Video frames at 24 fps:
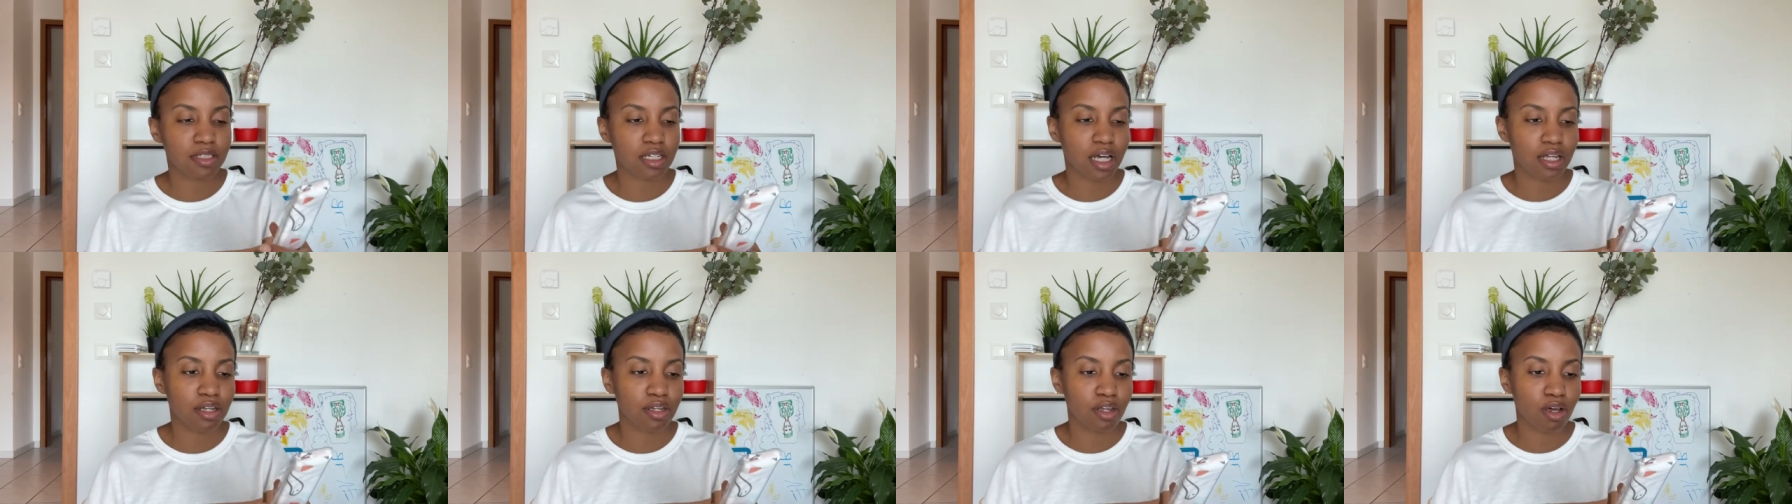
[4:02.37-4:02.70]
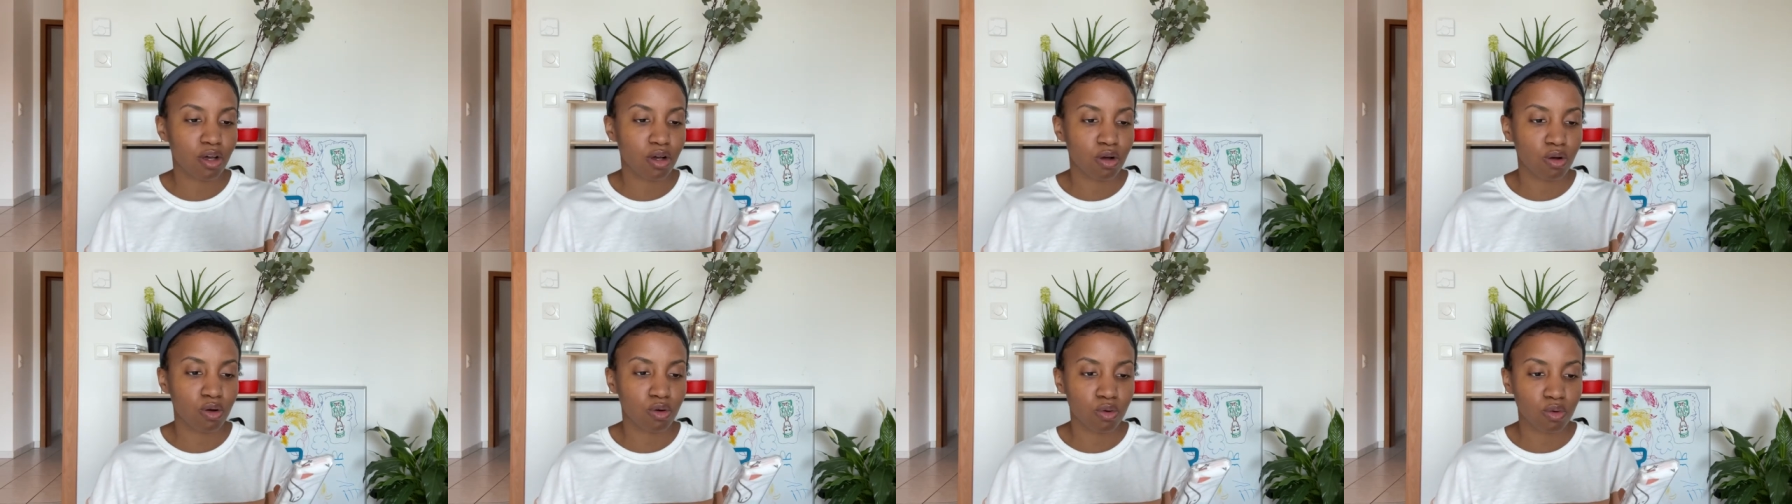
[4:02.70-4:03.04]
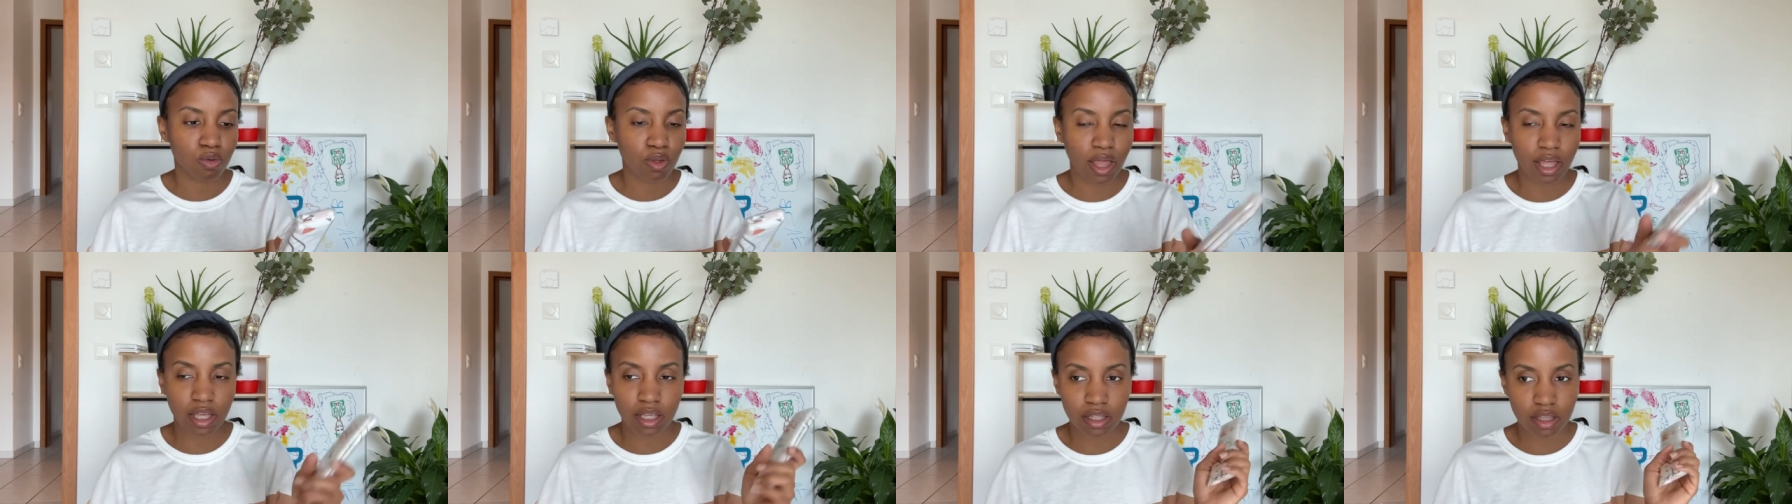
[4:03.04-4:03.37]
I know
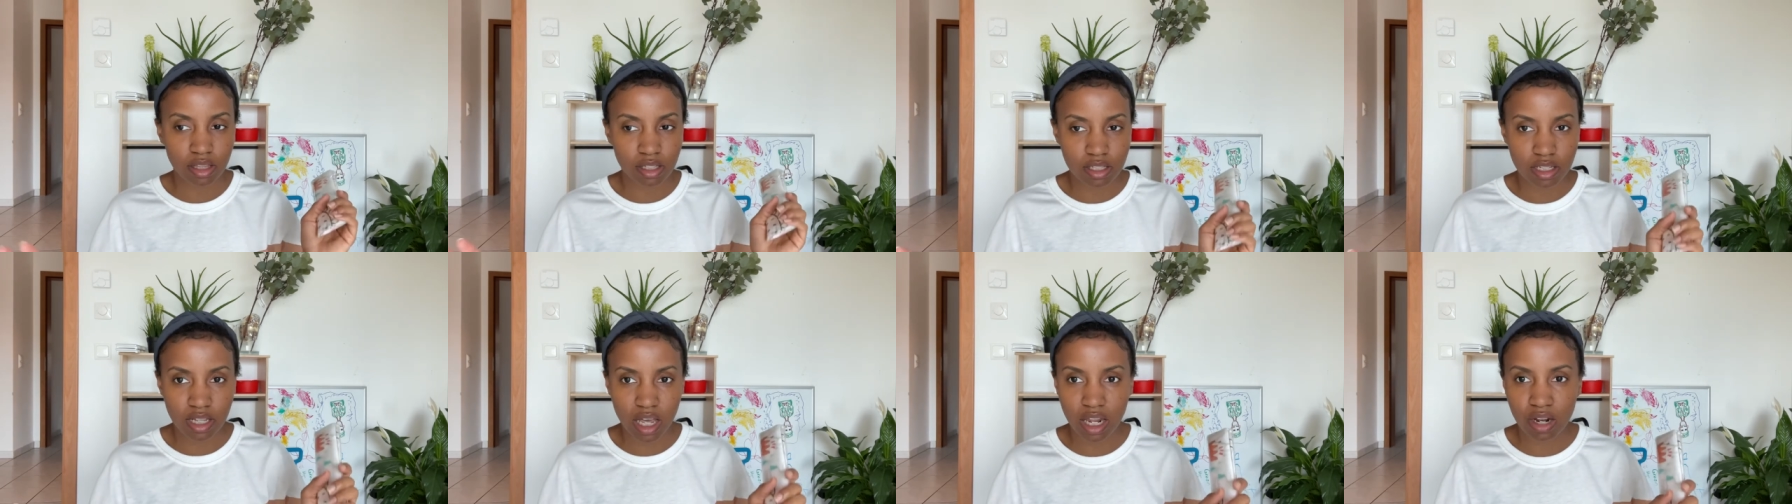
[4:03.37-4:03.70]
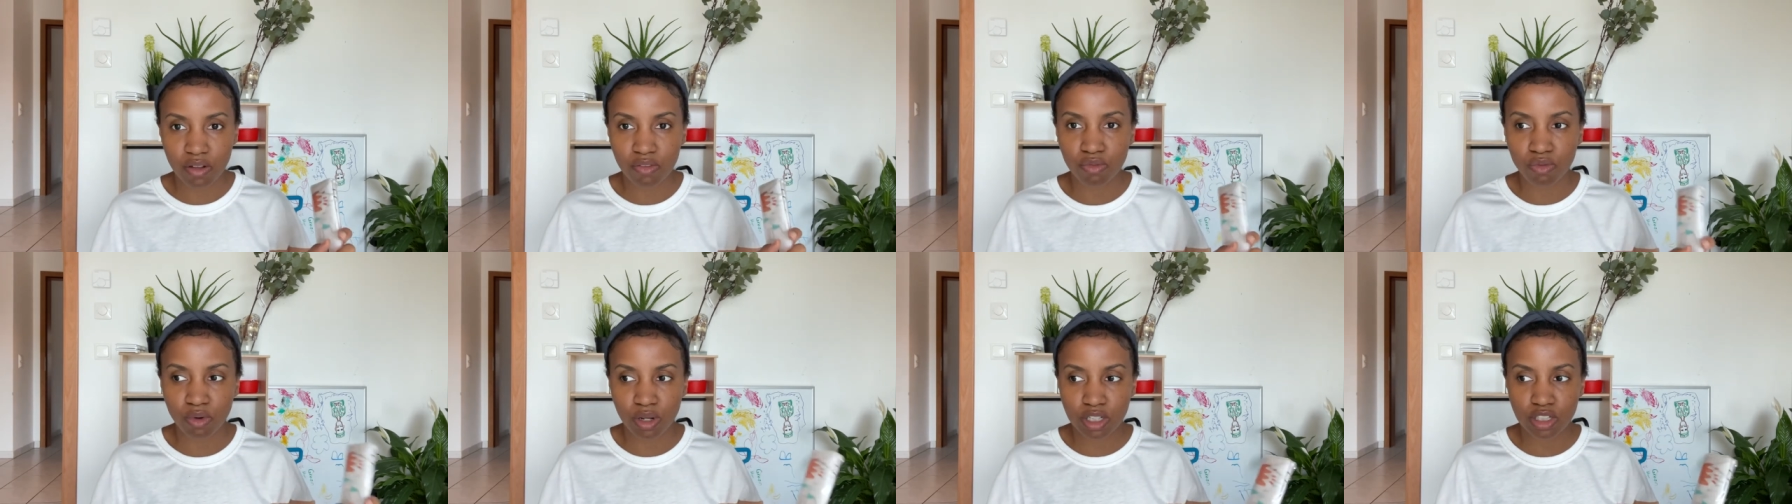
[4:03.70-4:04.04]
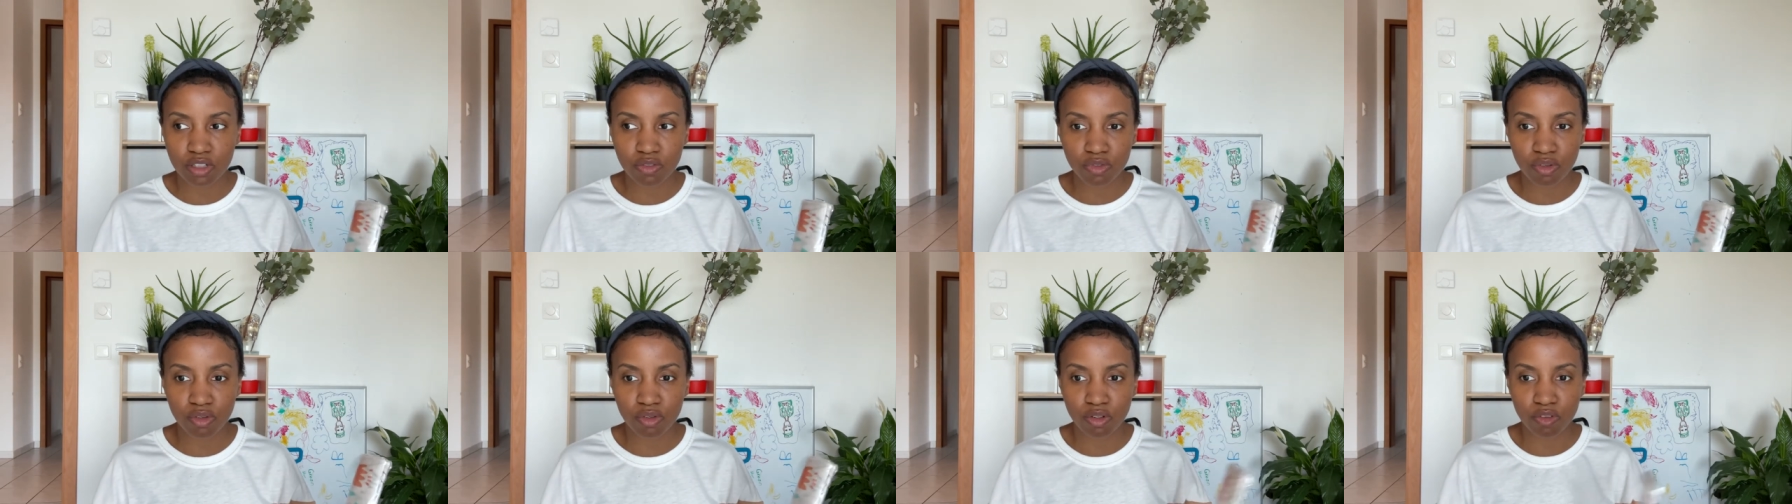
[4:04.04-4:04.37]
like it's kind of
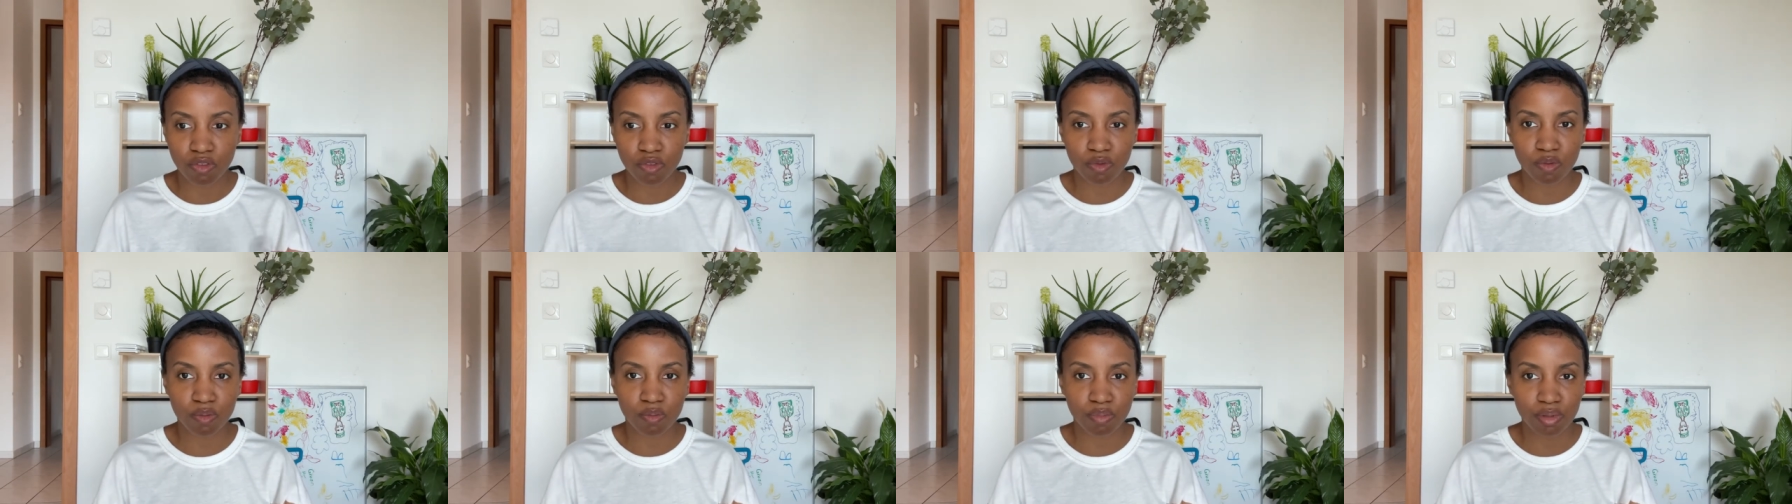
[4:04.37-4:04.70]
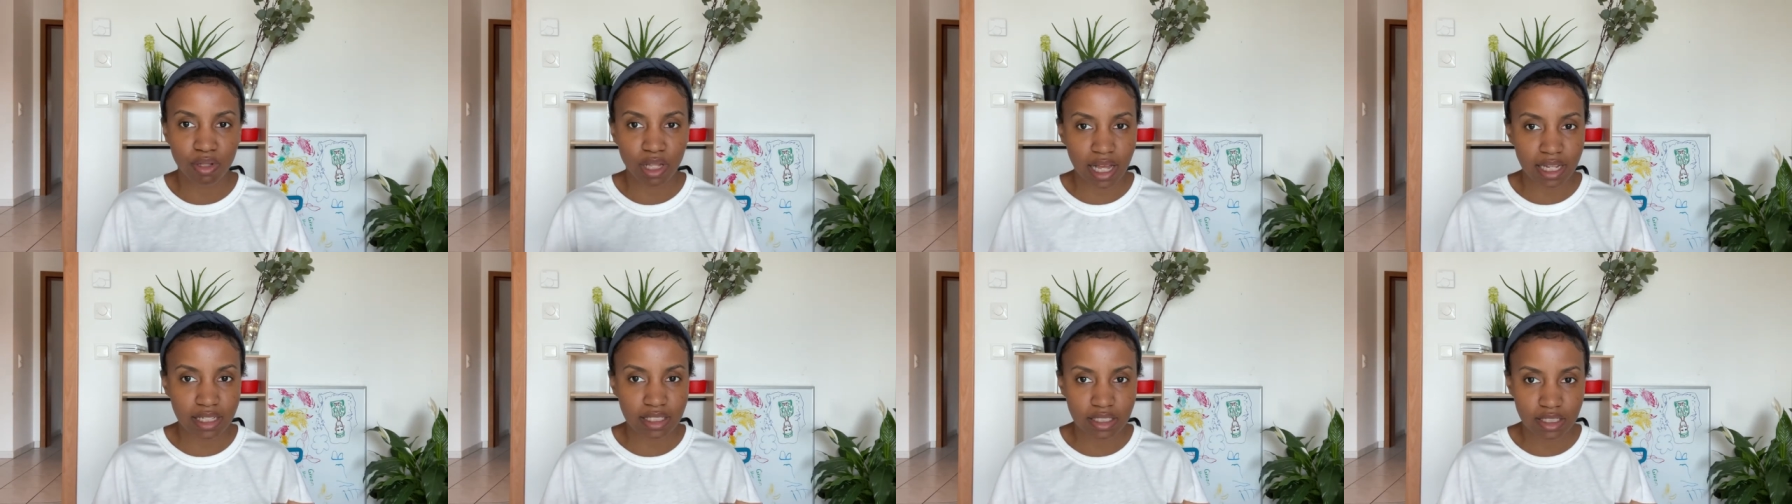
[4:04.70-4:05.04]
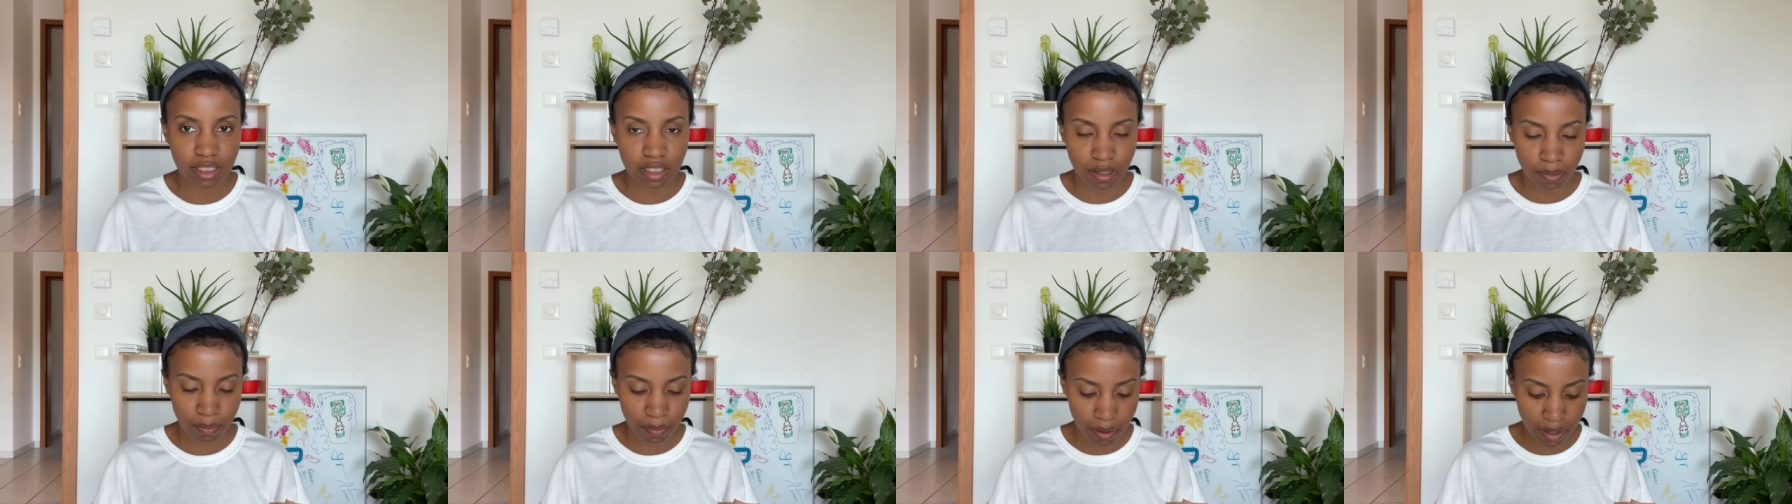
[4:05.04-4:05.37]
wasteful of
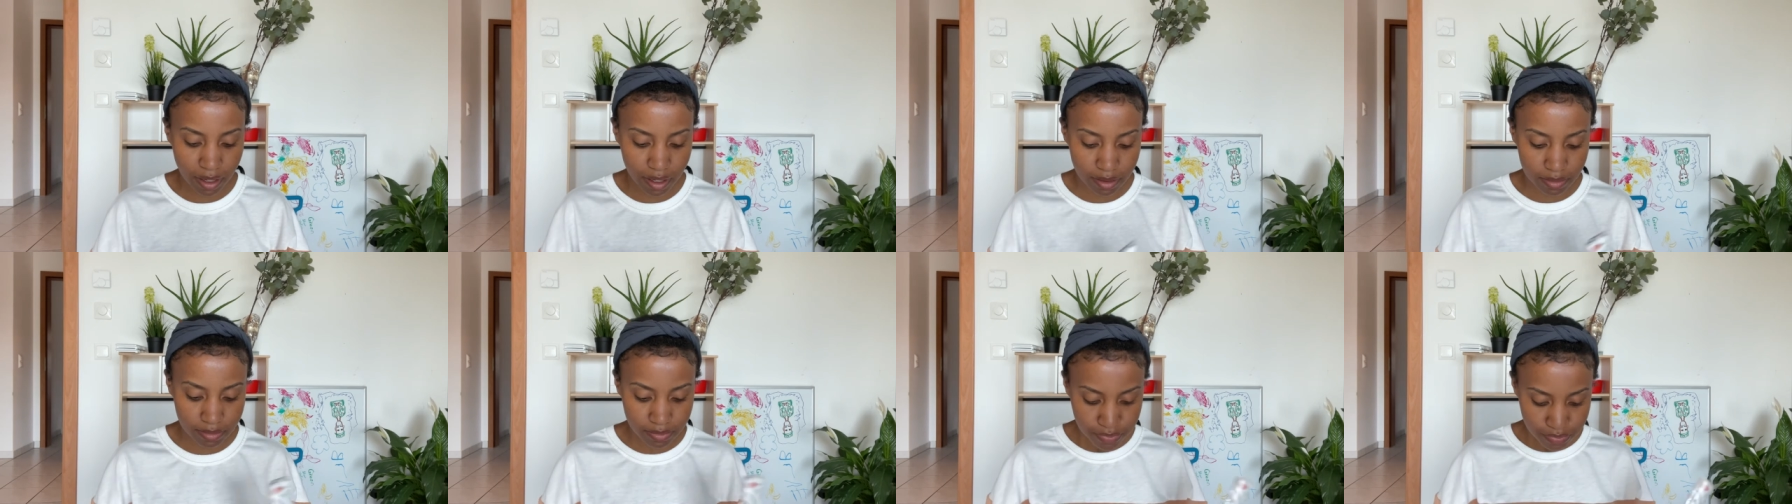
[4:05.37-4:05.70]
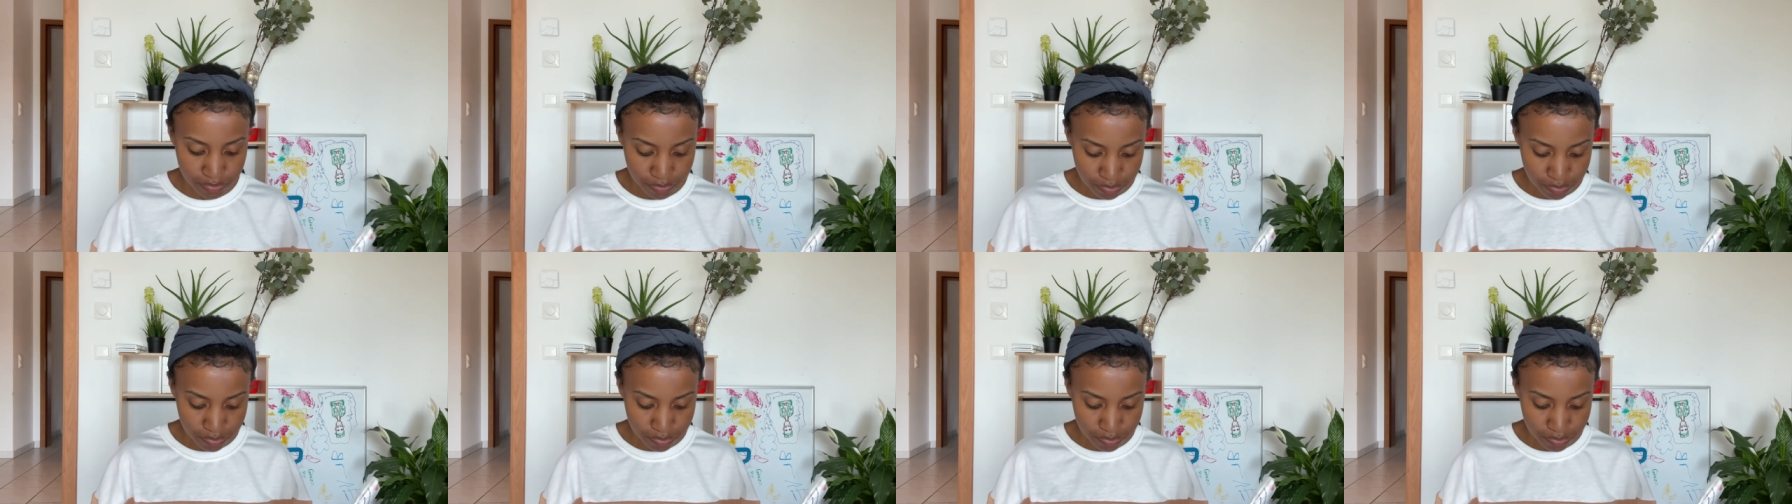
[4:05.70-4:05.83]
plastic, but